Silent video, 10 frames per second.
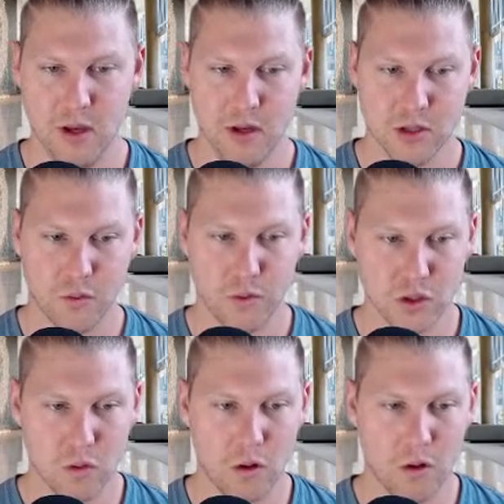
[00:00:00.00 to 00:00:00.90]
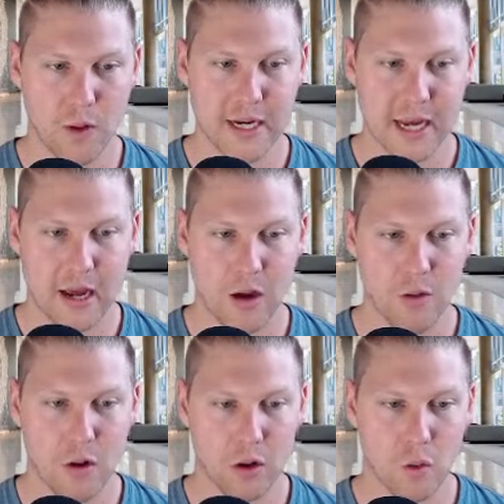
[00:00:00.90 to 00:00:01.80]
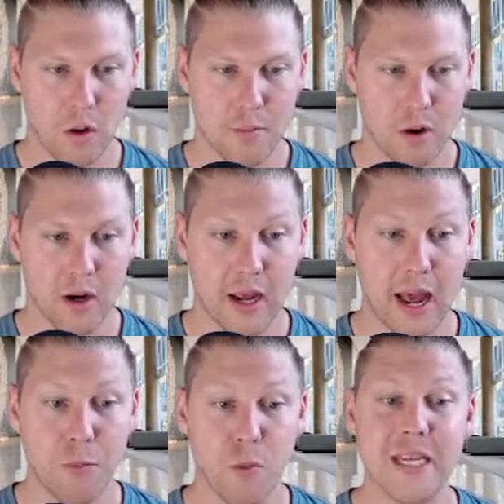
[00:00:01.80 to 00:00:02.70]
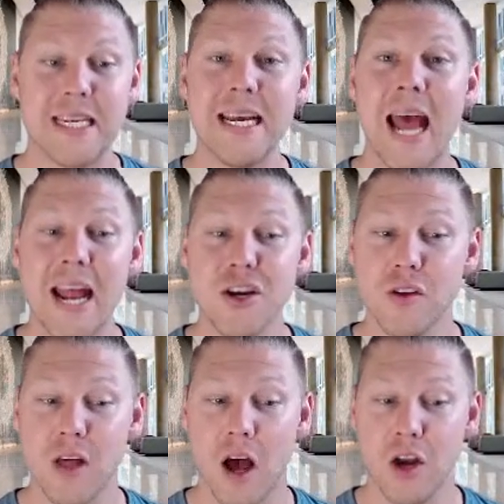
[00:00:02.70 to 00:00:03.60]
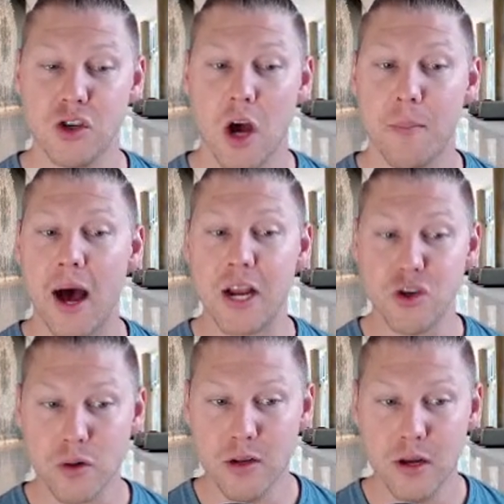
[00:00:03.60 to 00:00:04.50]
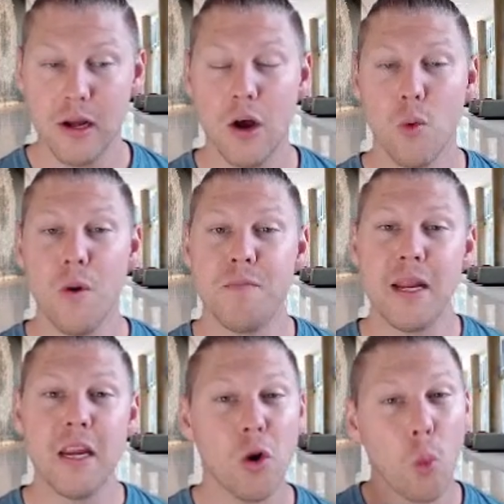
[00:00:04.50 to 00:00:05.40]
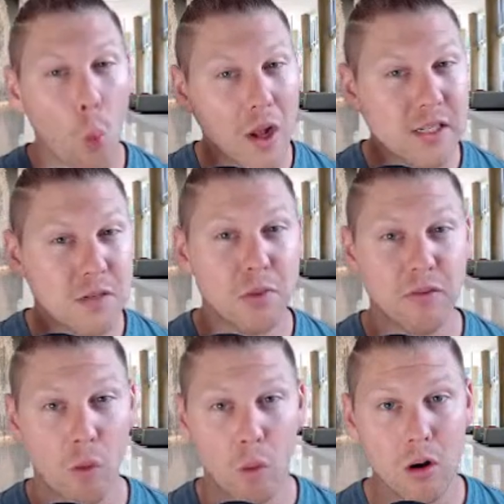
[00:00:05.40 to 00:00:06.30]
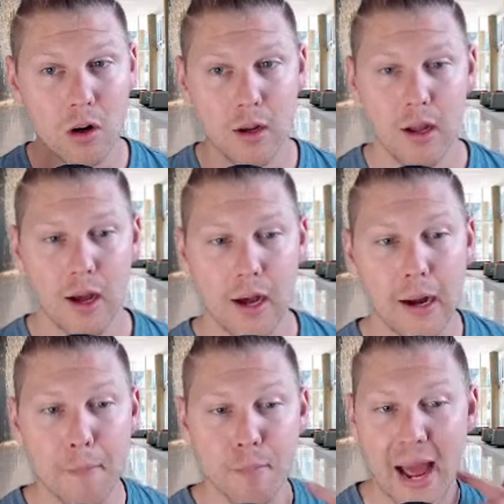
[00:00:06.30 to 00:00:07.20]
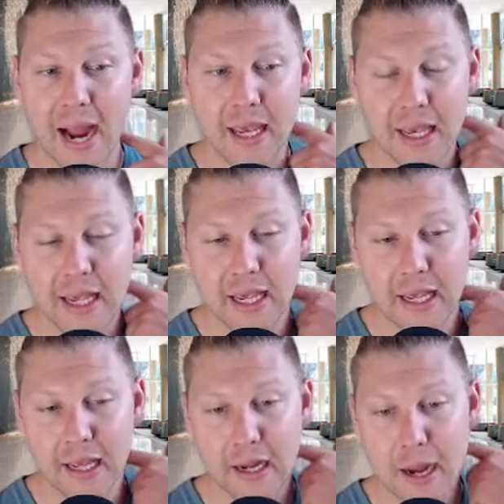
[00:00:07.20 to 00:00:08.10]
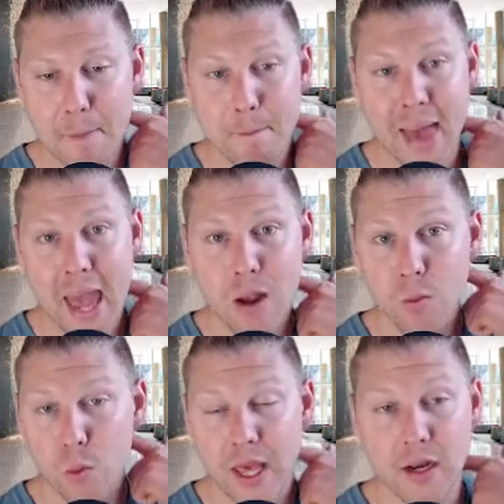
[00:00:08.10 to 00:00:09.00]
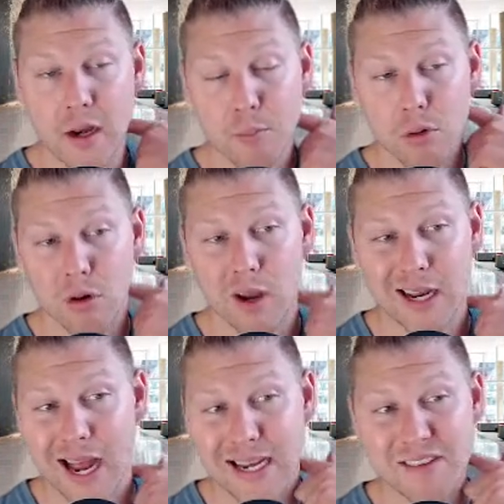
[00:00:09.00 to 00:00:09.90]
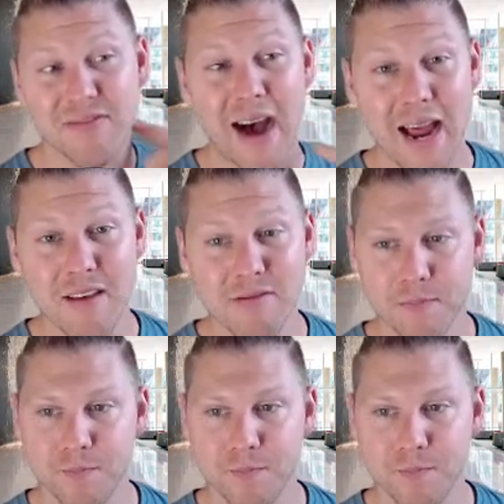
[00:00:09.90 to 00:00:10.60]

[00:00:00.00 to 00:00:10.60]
So if we scroll all the way down on CoinMarketCap, we did enter the top 100. We've been here once before. Back in May, we hit number like 95,